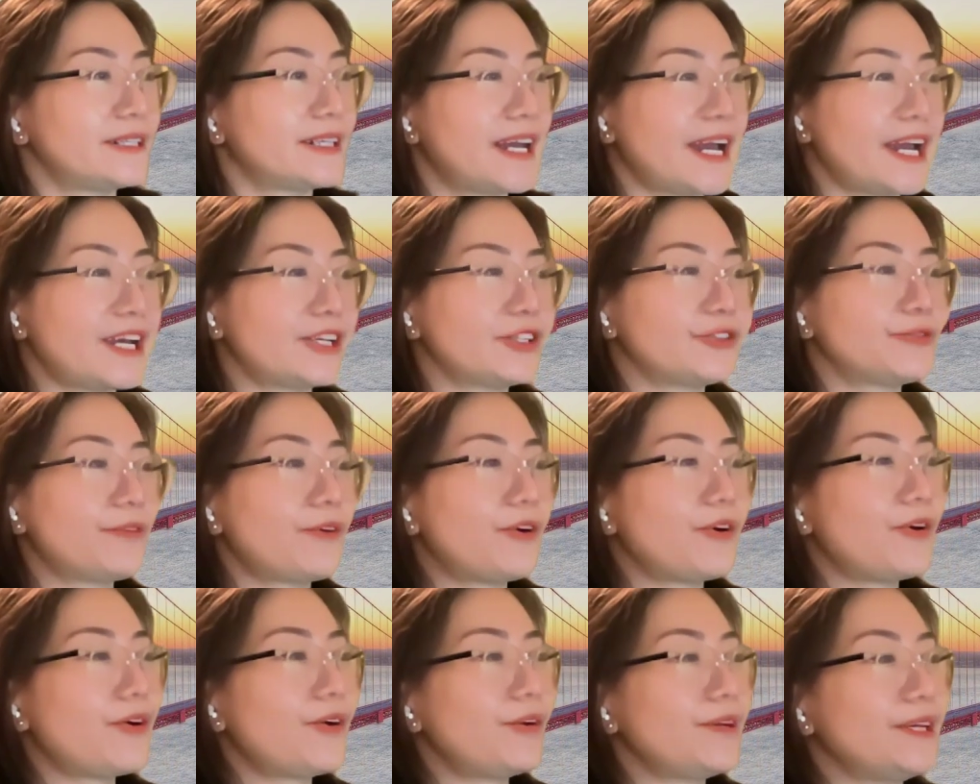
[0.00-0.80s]
cash
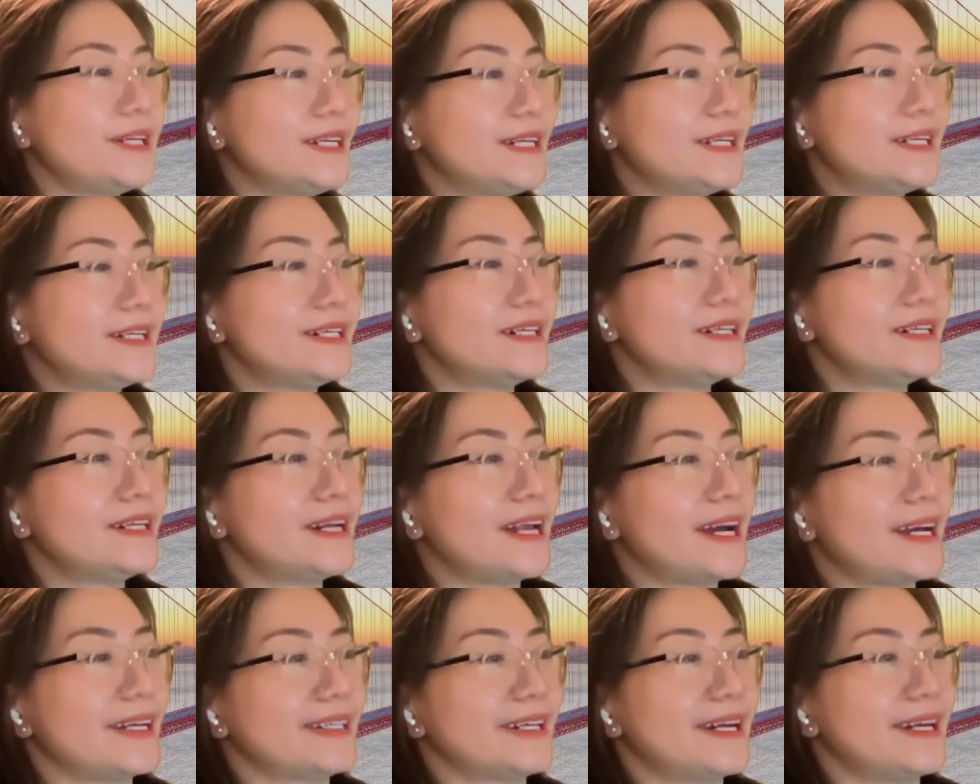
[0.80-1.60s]
flow either
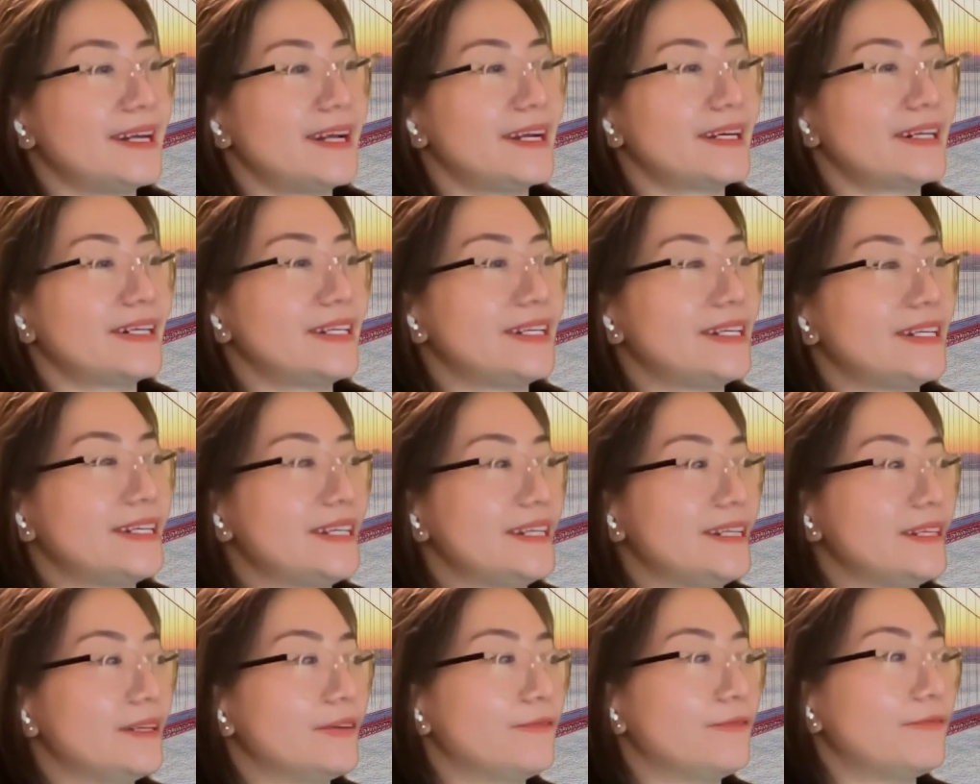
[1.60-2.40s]
like directly
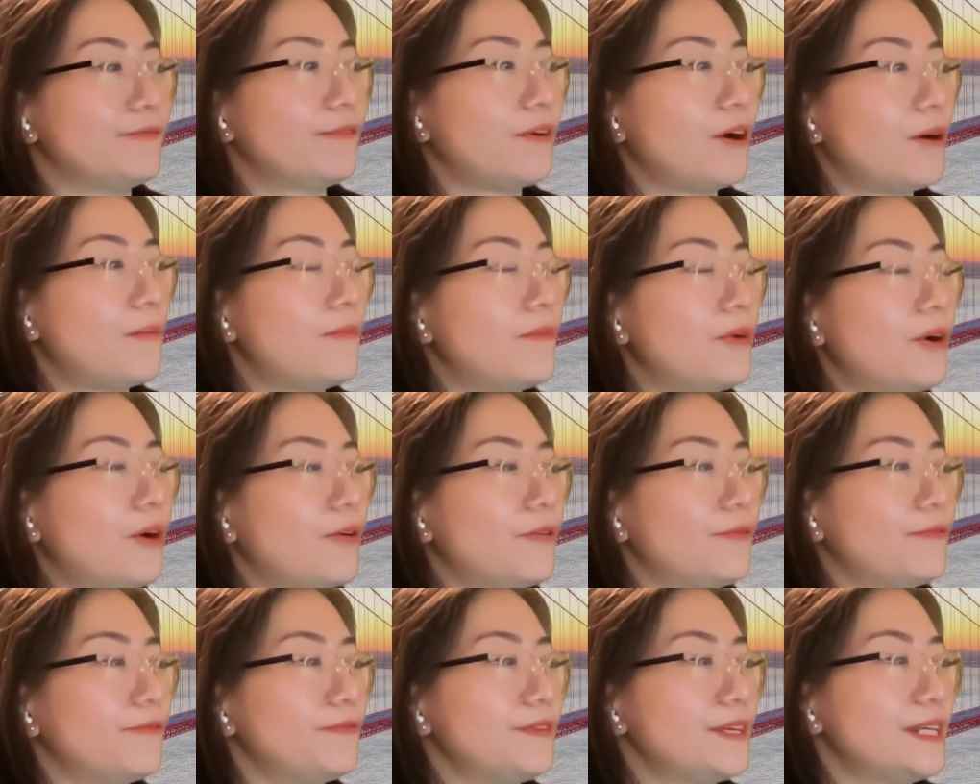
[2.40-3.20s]
in the form
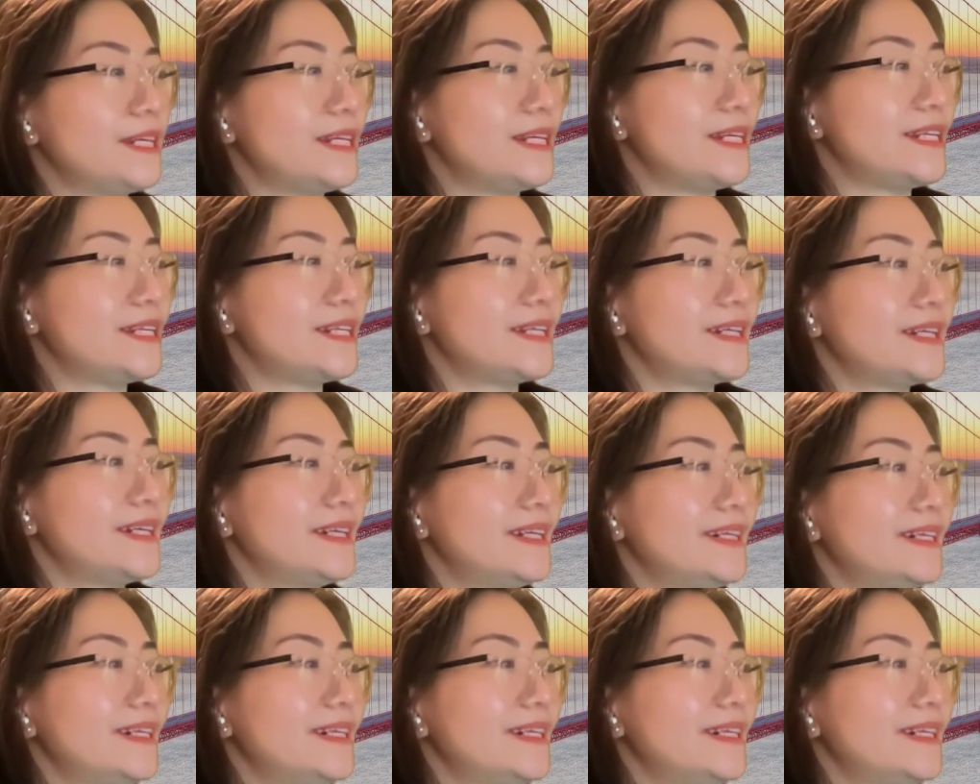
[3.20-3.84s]
of fees,